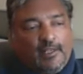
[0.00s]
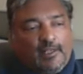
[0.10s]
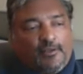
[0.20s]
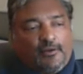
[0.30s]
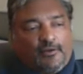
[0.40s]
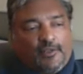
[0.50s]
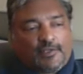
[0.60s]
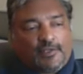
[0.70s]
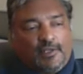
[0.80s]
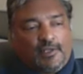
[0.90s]
you know, it's
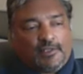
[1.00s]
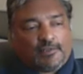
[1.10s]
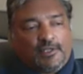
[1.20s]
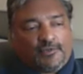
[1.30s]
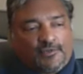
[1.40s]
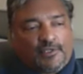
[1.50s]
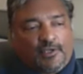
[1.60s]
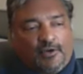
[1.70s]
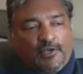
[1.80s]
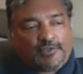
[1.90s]
an interesting
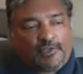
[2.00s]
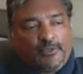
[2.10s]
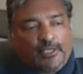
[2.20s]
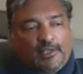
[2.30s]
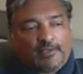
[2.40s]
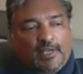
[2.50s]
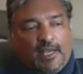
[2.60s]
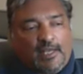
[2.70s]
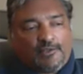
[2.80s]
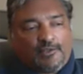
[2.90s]
question, because
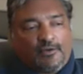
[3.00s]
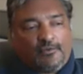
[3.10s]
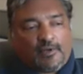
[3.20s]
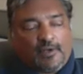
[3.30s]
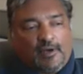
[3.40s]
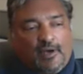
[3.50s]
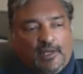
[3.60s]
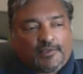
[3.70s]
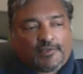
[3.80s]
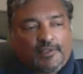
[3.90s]
I don't
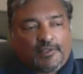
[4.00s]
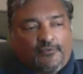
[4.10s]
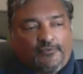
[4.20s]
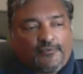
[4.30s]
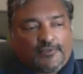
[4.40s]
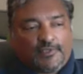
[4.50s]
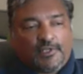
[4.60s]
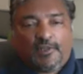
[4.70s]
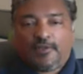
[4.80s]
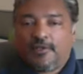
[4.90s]
honestly
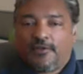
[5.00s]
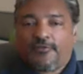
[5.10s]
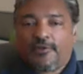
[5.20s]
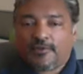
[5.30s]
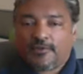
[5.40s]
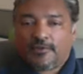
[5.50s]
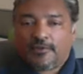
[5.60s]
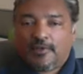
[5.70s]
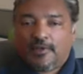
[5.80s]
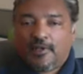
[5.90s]
see the difference
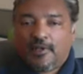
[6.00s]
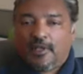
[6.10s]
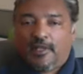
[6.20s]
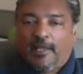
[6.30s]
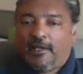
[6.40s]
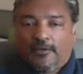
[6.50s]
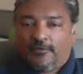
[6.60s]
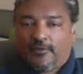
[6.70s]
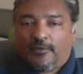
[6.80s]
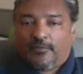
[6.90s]
in any of
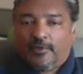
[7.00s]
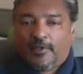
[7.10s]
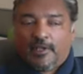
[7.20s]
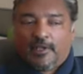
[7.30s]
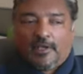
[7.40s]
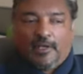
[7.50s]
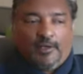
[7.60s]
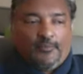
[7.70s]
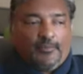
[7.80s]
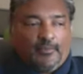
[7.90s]

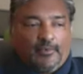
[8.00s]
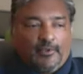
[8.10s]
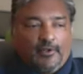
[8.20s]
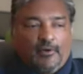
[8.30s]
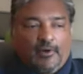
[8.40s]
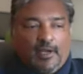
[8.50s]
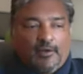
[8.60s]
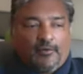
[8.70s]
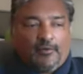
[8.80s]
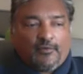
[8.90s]
them. You know,
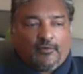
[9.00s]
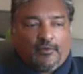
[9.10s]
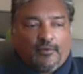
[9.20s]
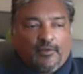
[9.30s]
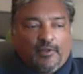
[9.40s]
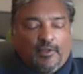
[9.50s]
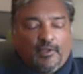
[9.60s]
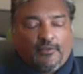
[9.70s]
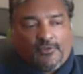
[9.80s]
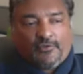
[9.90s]

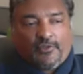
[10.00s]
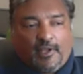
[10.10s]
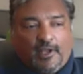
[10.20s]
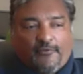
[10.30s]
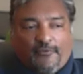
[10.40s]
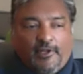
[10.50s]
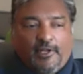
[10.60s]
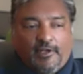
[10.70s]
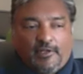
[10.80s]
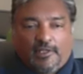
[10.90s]
if you think I'm
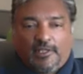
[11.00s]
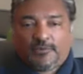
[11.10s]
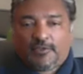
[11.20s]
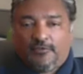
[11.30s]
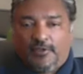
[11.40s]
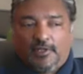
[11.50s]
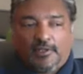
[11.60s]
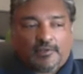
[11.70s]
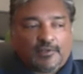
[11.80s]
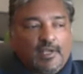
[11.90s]
funny on Kim's
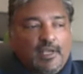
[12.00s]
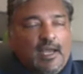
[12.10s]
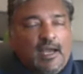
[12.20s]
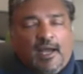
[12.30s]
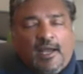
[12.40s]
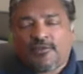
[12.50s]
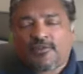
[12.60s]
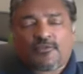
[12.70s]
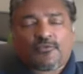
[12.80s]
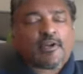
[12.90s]
Convenience, I
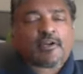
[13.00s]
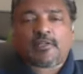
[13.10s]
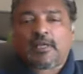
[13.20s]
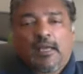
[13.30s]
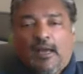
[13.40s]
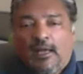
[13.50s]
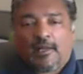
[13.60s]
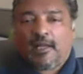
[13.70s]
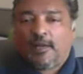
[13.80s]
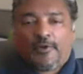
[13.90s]
swear to
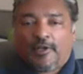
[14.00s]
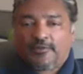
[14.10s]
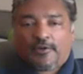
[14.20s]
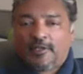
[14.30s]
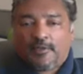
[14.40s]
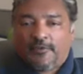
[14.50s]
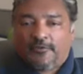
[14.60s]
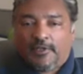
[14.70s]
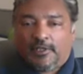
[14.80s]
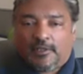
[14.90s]
God, I'm not trying to be funny.